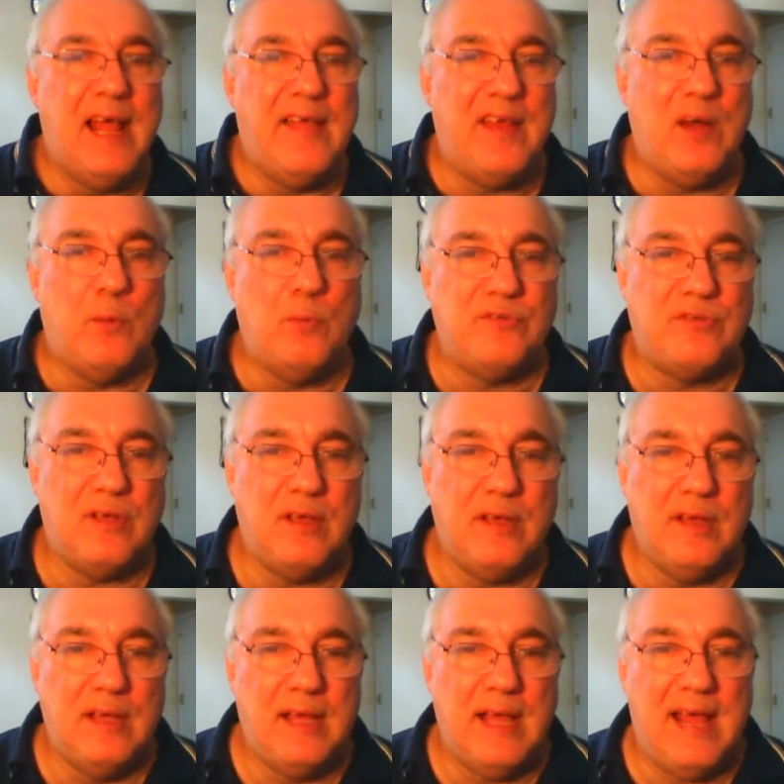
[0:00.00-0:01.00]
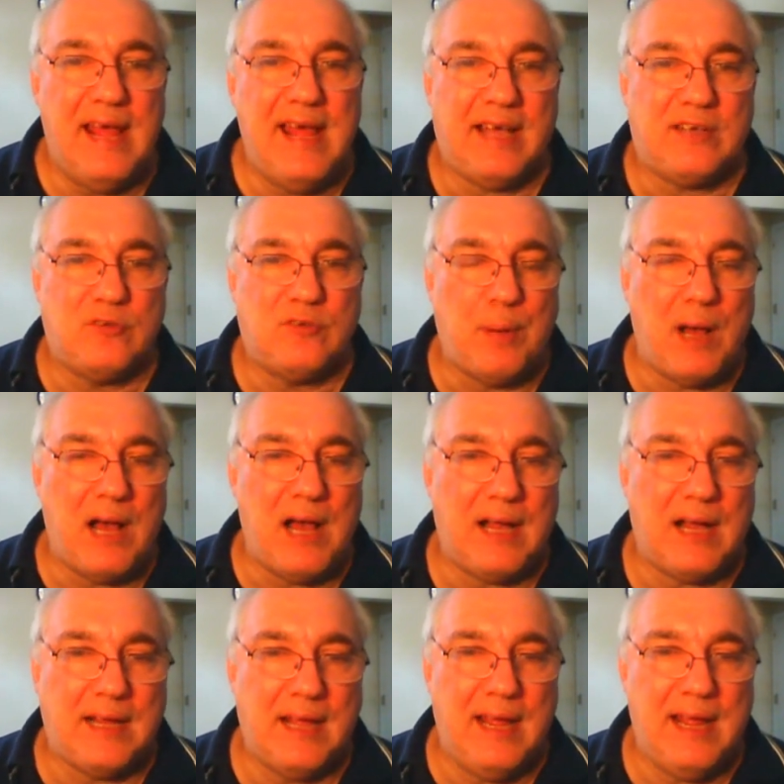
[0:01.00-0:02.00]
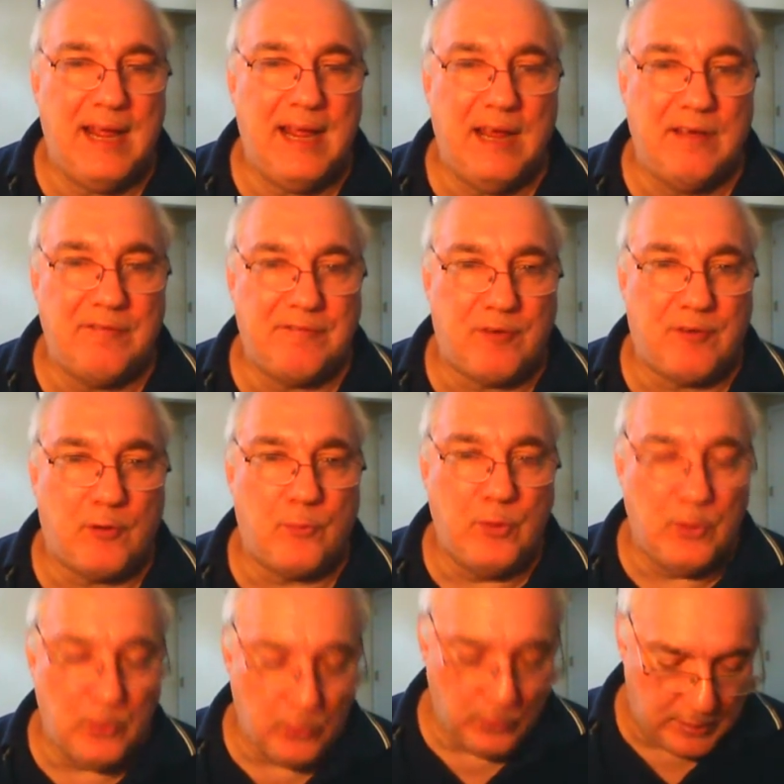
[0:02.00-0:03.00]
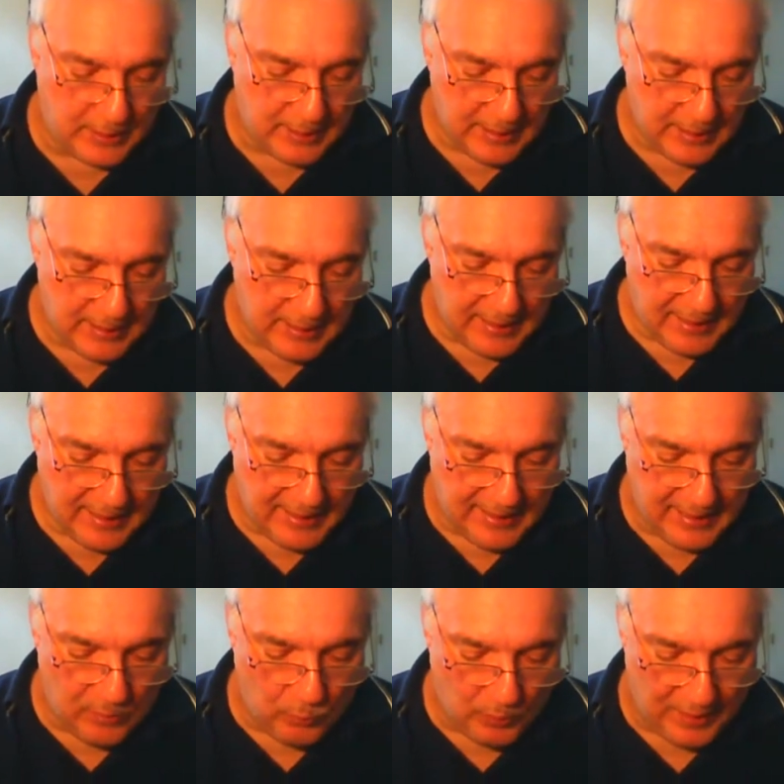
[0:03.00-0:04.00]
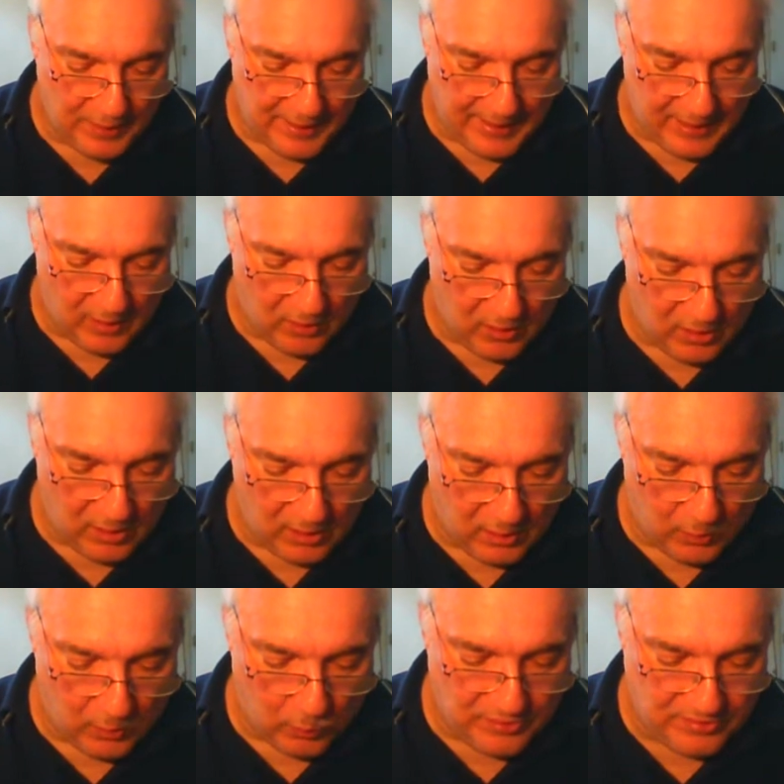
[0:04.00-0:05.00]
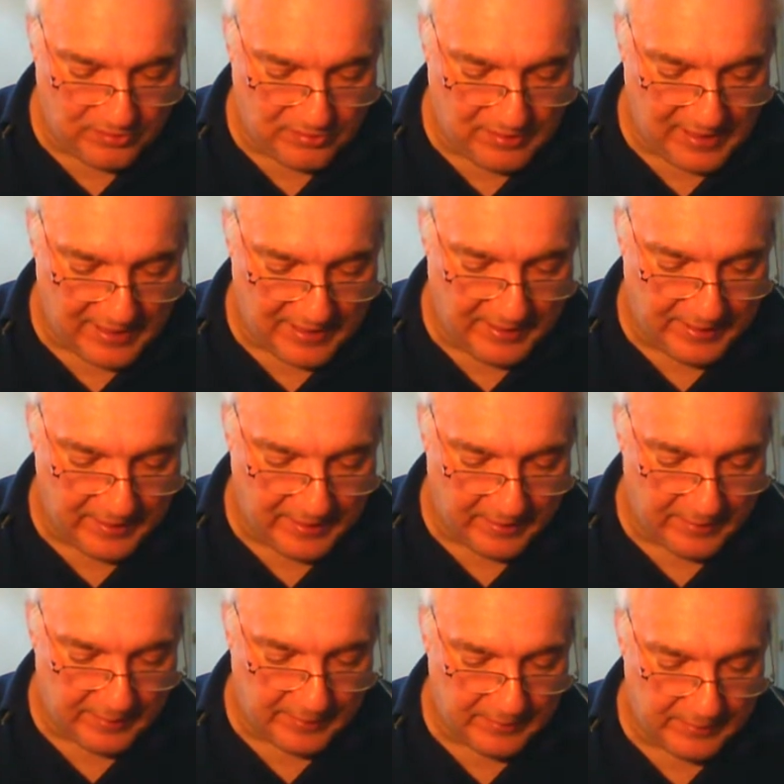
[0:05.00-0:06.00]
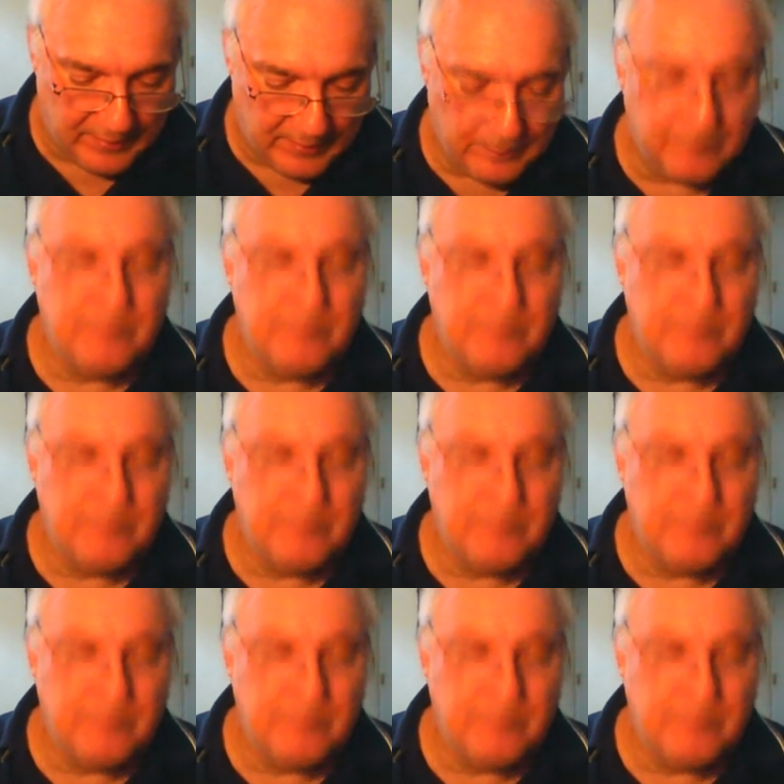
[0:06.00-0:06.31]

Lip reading: Then it was X-Pac and Farouk, and when it all was said and done,